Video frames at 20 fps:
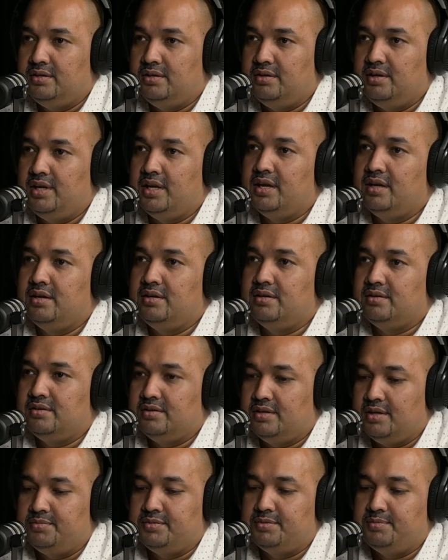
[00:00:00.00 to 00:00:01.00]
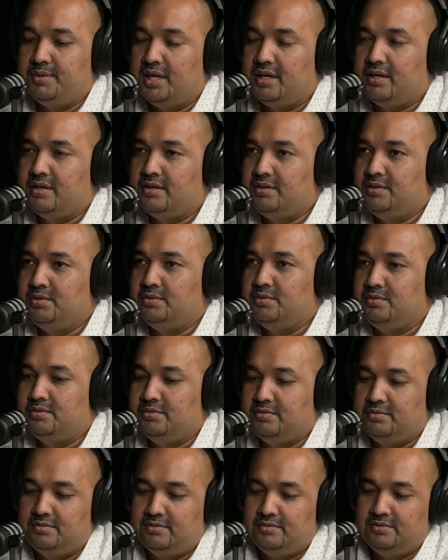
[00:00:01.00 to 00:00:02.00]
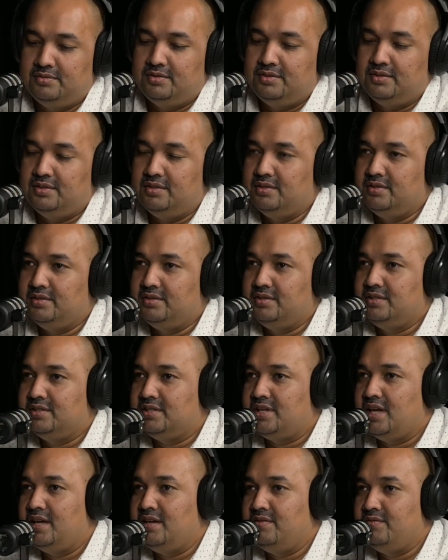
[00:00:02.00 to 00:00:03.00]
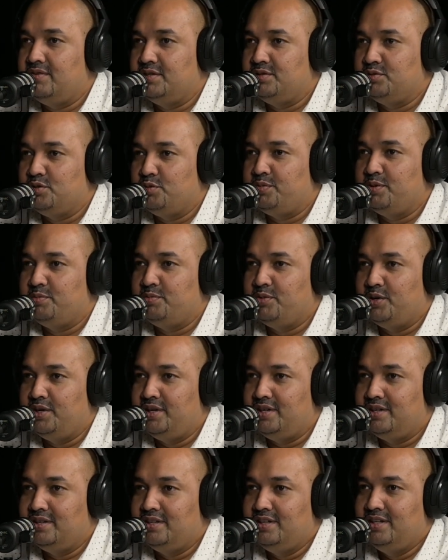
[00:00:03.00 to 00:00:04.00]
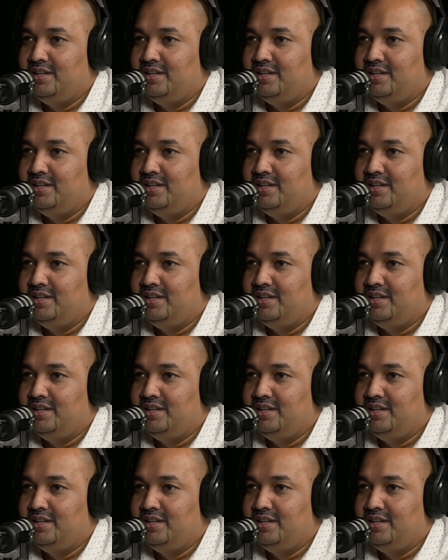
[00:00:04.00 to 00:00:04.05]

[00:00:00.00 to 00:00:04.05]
Now again, comes back to this guy with his open bonnet.